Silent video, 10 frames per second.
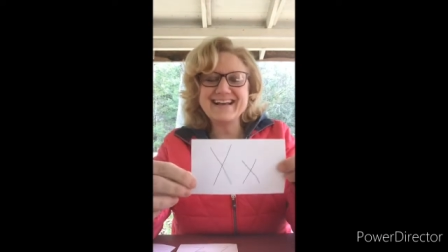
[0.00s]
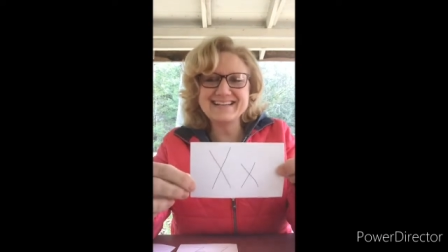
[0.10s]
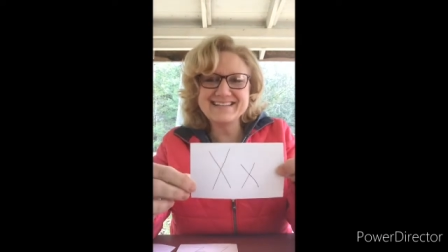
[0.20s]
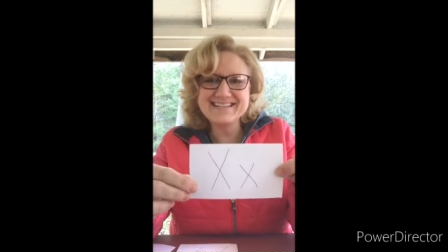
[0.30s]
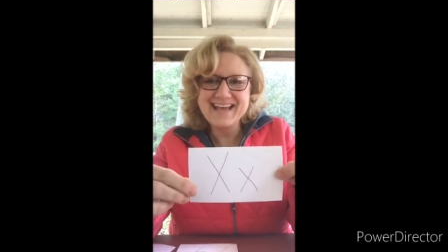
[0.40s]

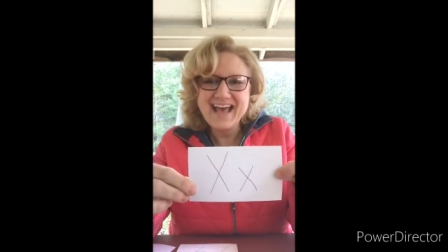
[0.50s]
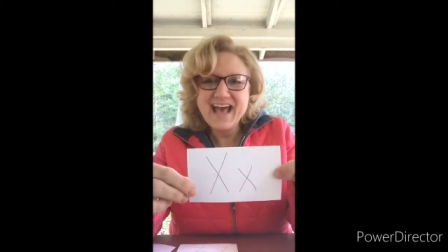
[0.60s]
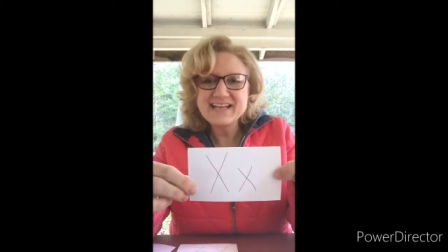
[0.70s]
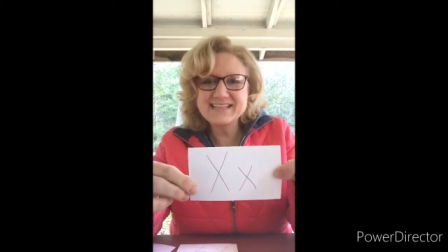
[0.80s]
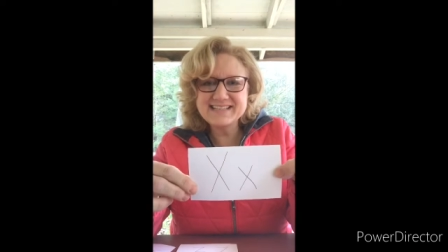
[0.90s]
X,
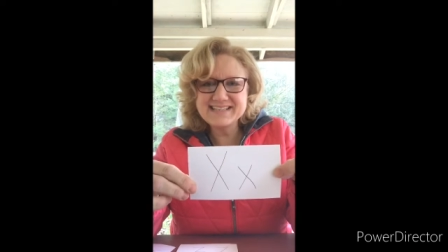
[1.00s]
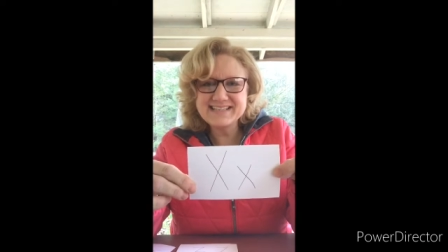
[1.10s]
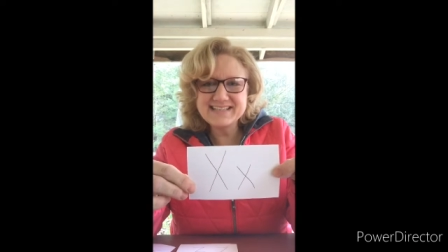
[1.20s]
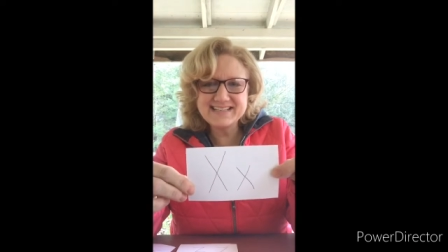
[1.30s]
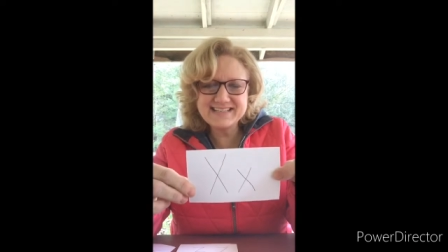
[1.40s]

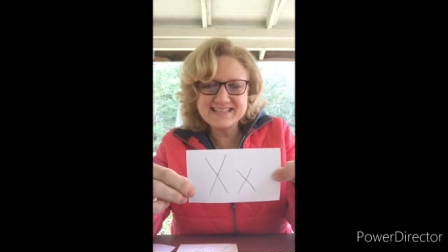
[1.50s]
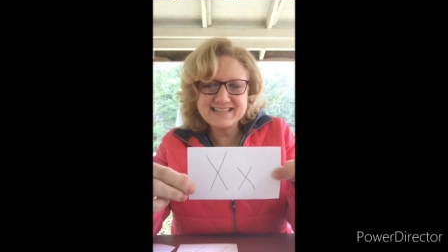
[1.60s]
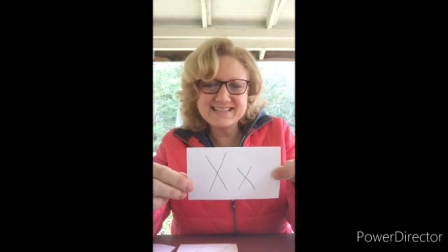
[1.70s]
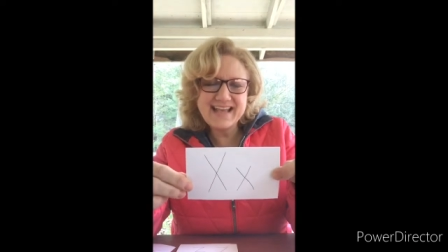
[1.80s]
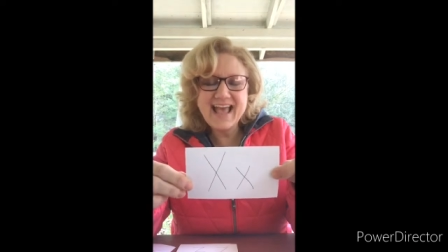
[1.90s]
X,
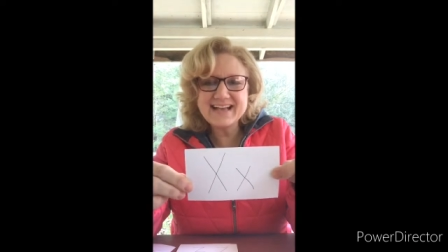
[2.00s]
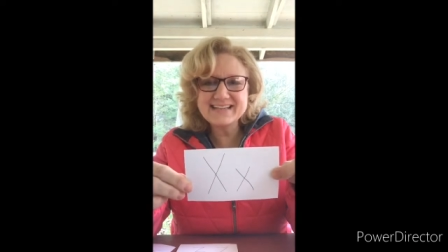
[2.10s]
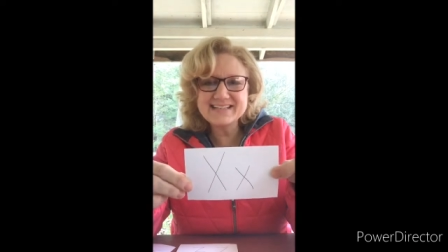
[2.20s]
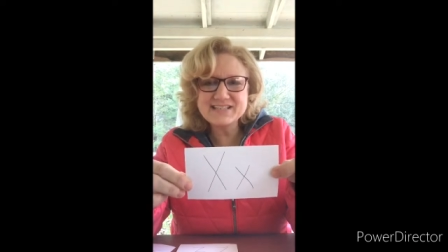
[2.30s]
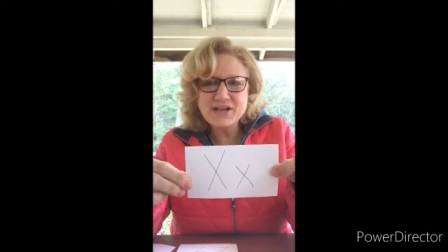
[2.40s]
X,
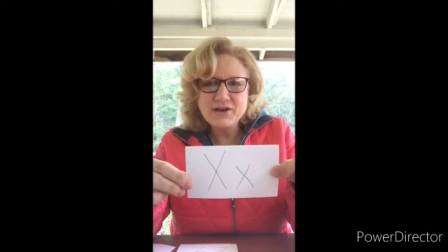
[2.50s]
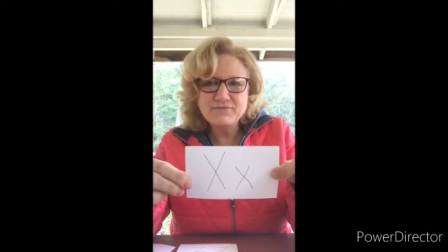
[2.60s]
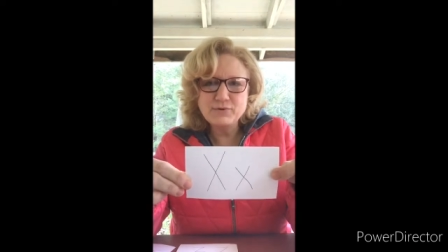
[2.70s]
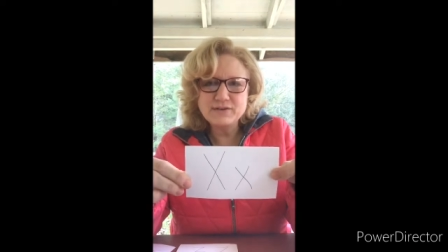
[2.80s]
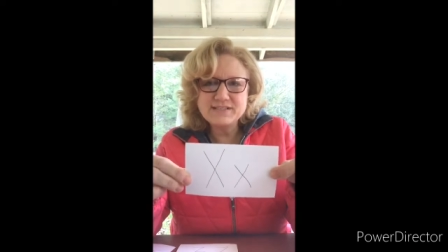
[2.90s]
X
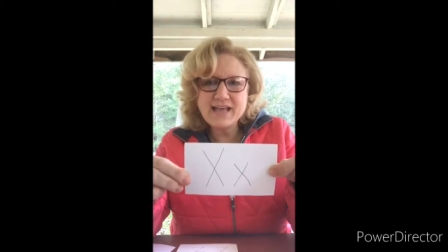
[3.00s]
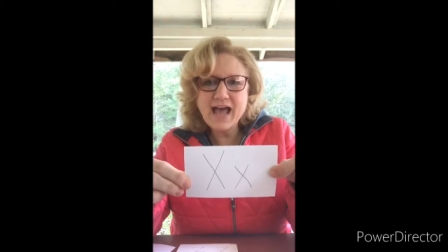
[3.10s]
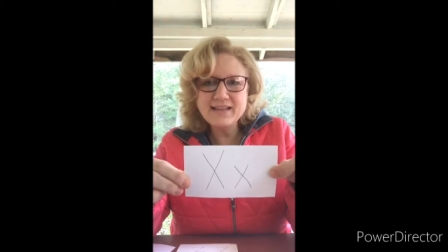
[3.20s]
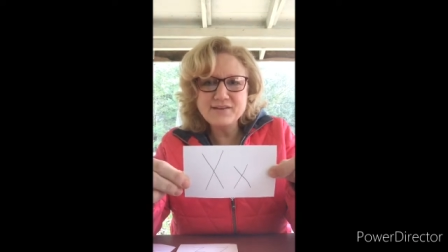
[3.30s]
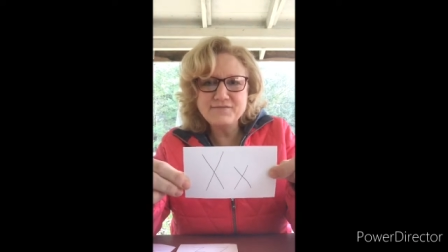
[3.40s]
for
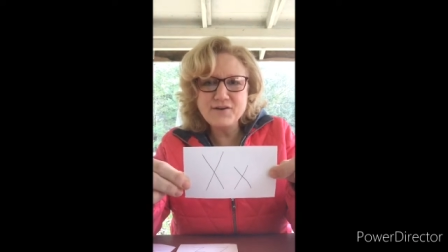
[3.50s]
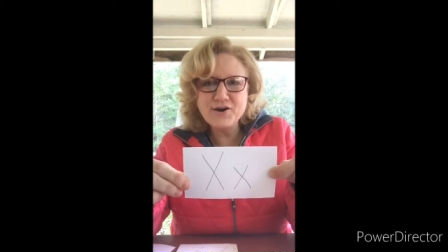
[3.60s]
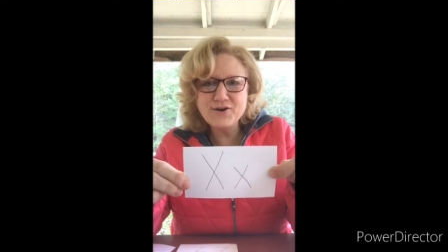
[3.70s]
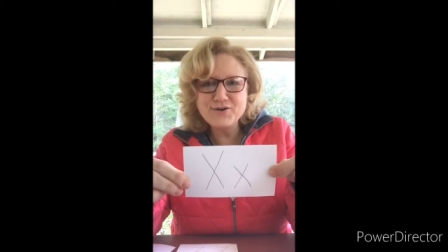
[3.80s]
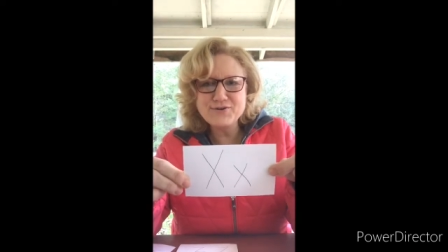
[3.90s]

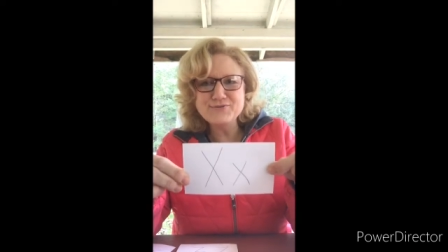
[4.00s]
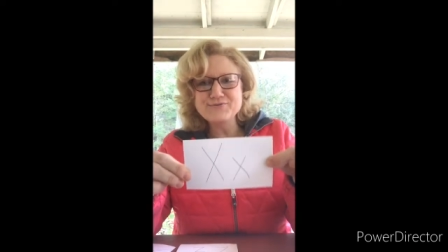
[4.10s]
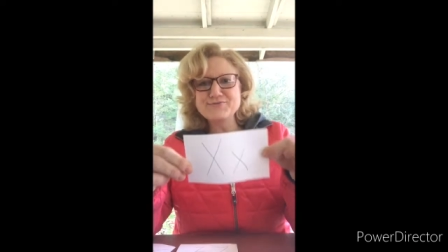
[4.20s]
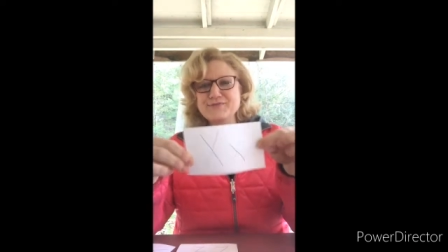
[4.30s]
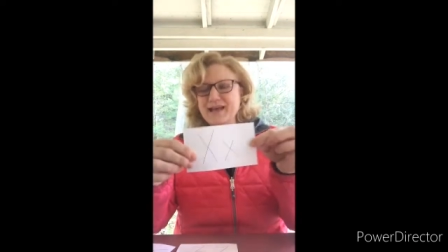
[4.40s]

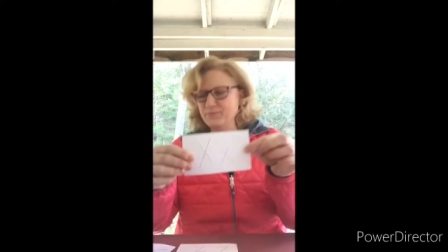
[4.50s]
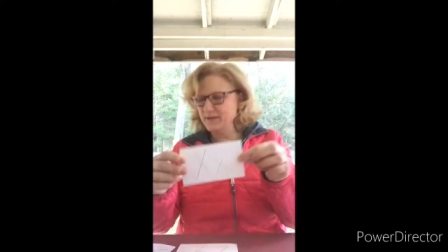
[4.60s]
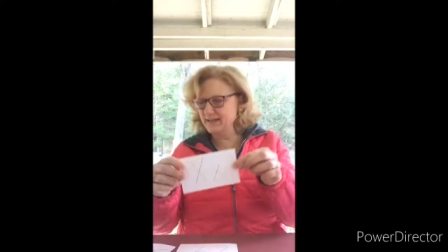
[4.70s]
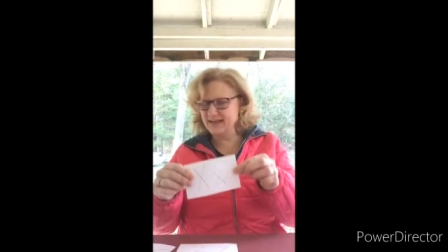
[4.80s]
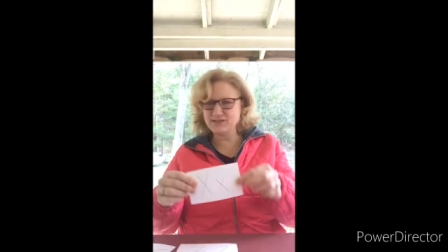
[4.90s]
xylophone. And
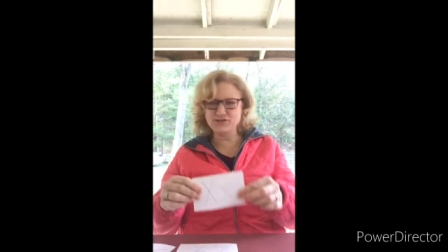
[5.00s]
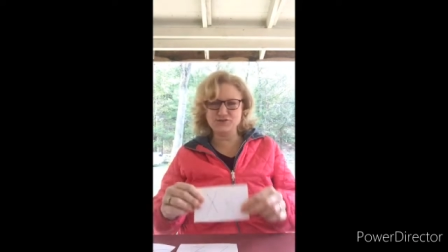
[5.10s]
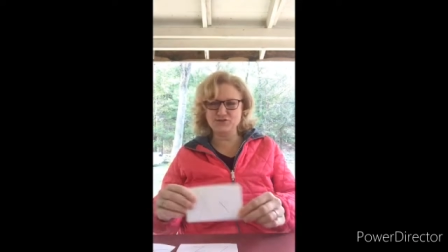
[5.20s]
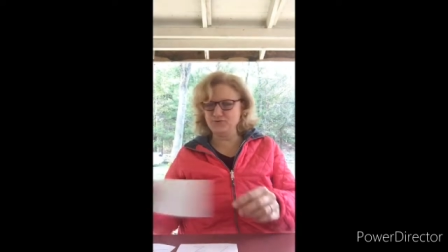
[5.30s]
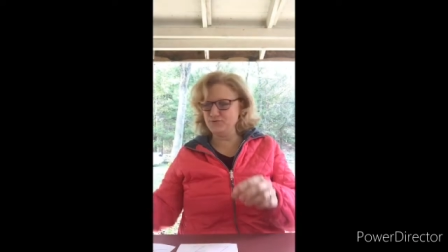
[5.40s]
we like to
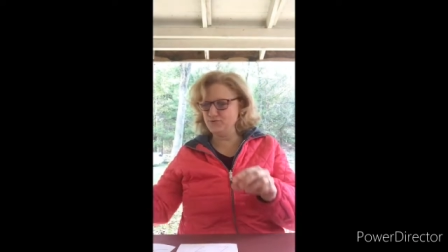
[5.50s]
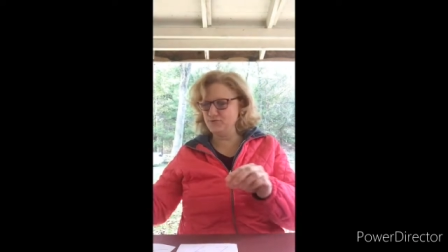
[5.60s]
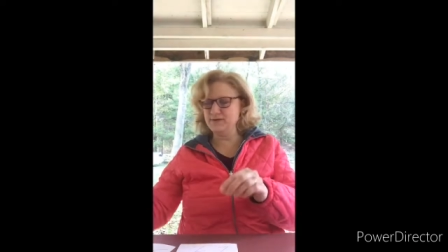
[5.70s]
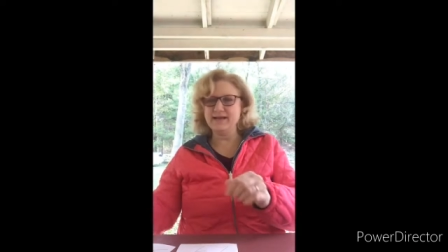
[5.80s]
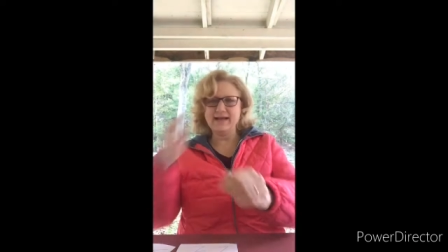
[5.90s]

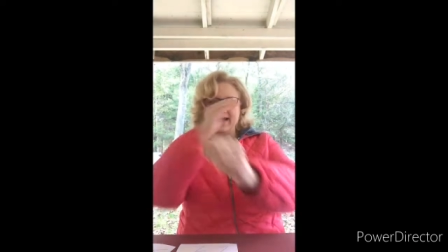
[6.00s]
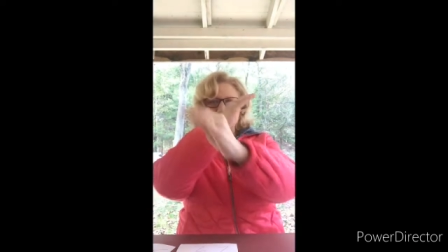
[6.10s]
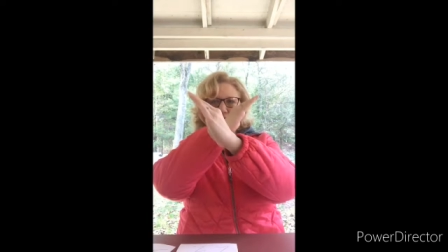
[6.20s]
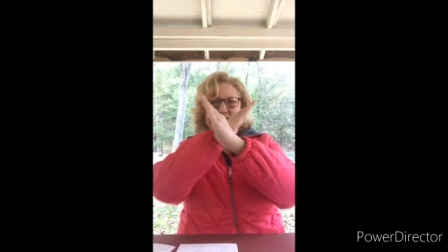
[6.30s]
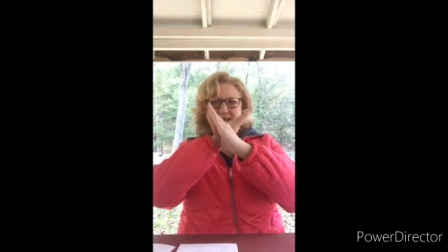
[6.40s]
do
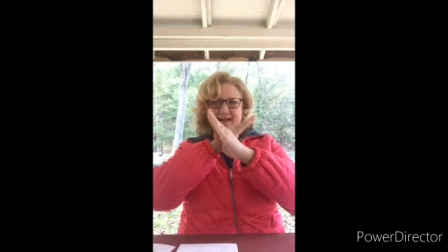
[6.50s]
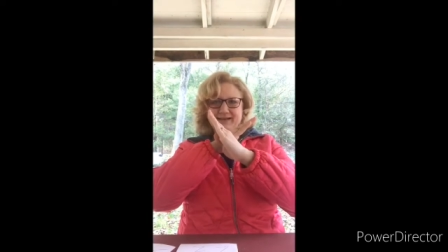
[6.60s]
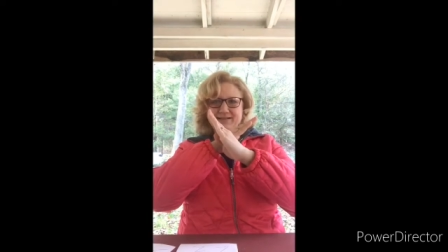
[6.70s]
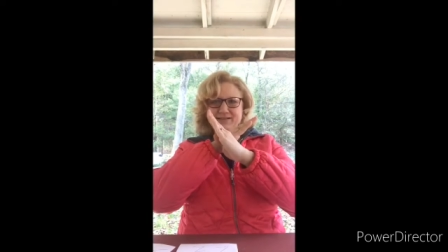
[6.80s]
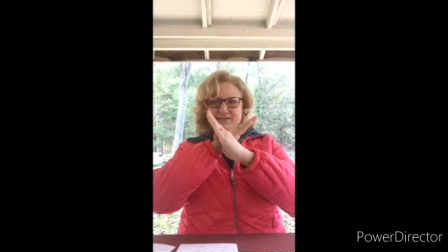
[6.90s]

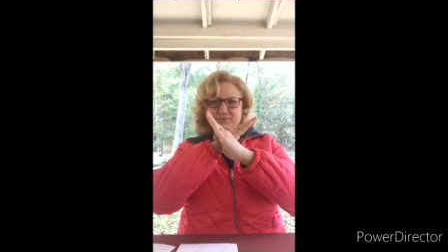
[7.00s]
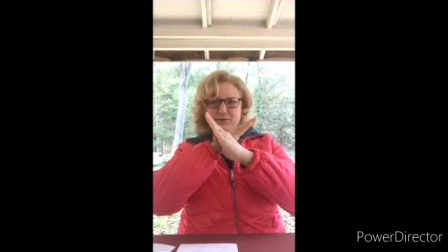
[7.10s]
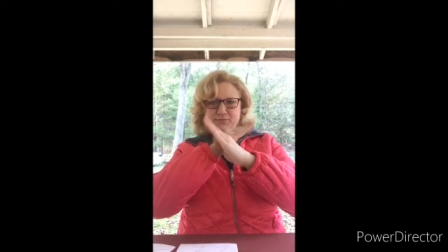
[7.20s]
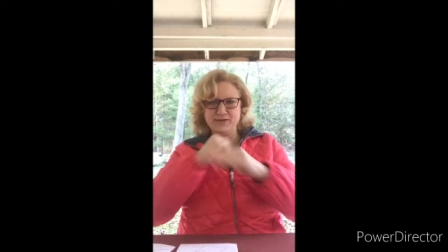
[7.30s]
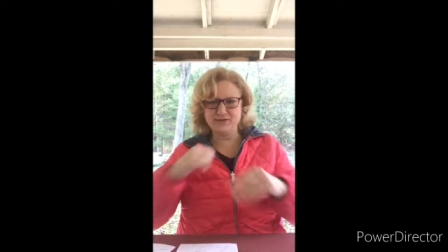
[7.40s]
X
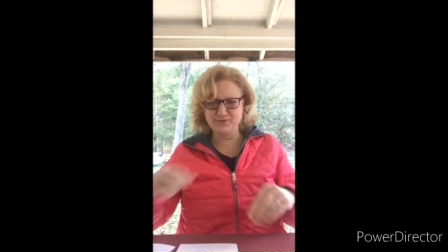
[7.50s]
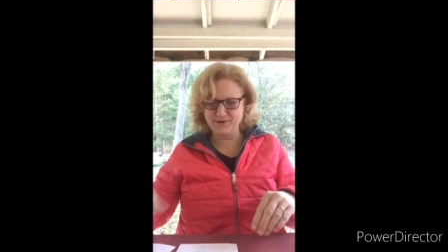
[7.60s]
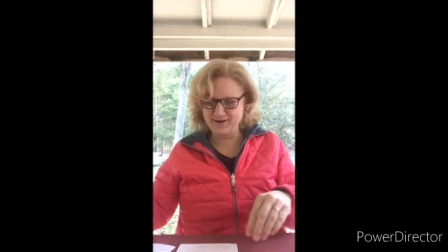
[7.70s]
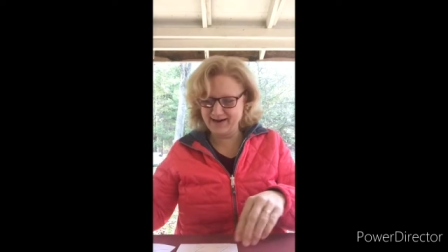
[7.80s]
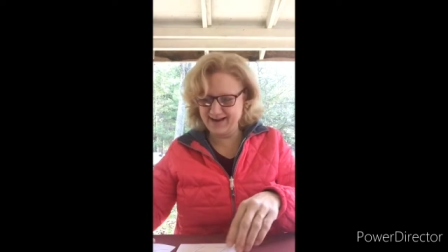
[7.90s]
when we do
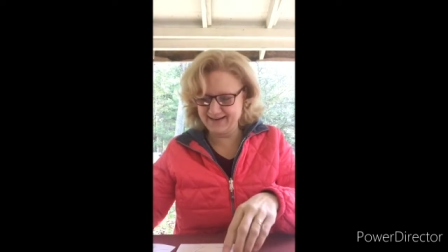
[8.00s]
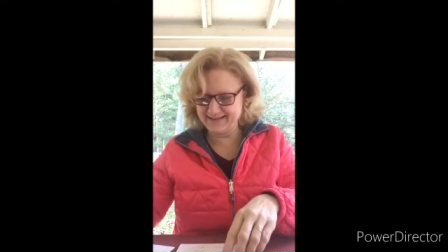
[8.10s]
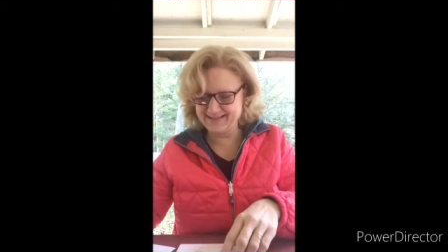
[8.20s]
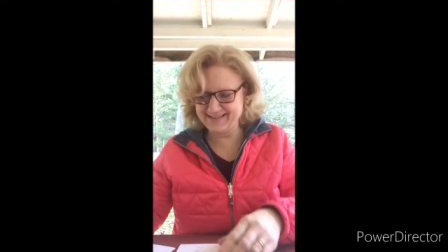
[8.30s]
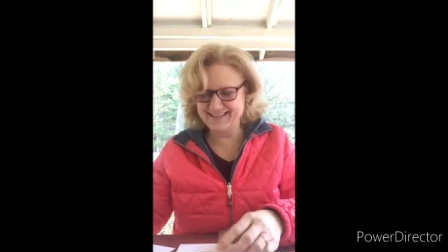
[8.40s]
our
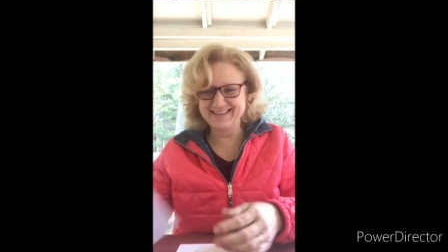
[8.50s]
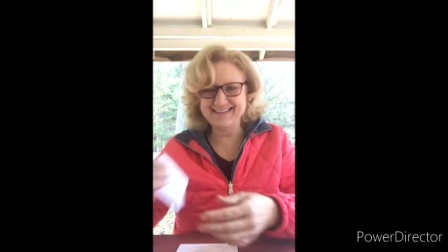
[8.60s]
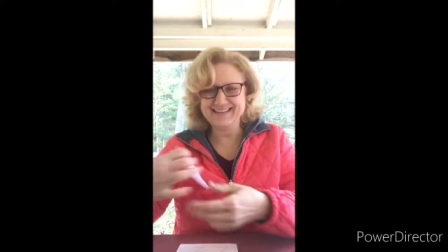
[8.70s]
X.